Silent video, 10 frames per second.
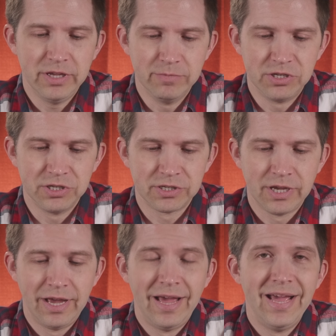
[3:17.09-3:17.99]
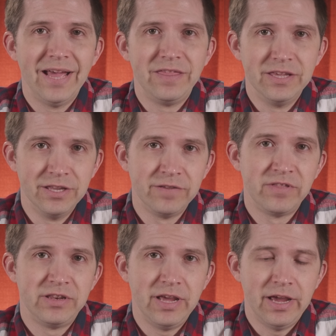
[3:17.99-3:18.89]
images, at the end of
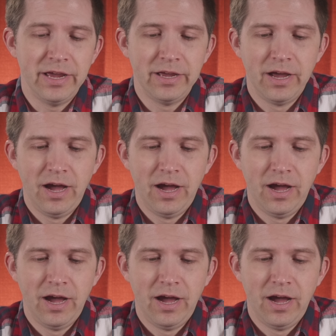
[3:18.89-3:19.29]
the day,